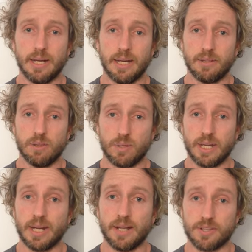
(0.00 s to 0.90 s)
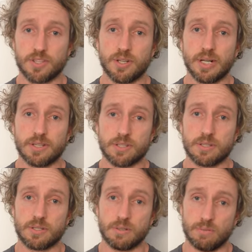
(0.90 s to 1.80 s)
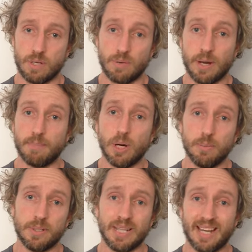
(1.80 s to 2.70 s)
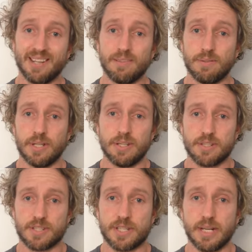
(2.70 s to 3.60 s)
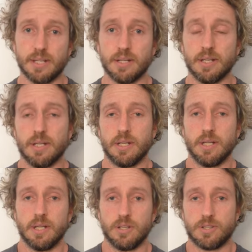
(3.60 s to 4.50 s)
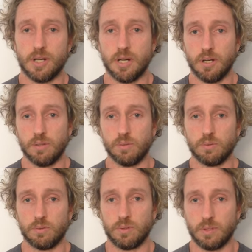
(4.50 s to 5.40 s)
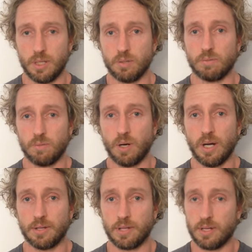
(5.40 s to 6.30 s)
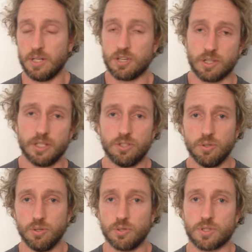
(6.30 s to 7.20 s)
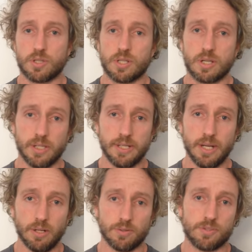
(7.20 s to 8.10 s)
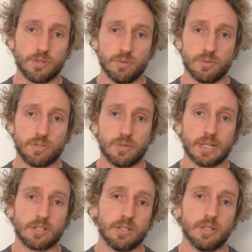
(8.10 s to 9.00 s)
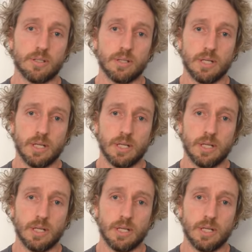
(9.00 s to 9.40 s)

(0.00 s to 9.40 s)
And looking at other sites around Melbourne and even interstate. So, you know, I initially used Clean Health to actually